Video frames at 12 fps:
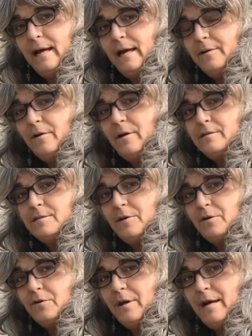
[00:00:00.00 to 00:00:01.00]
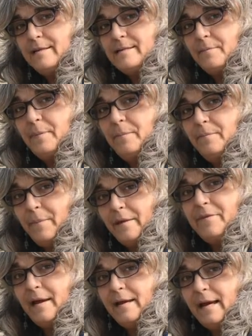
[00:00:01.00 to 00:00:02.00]
and also creates the
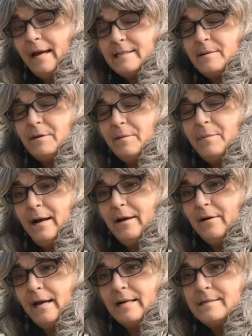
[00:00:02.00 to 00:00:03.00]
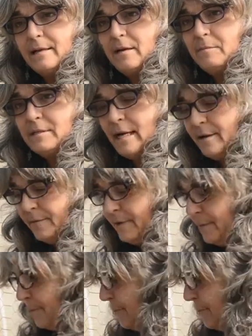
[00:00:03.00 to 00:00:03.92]
methane gas, some of the biogas that comes out of it.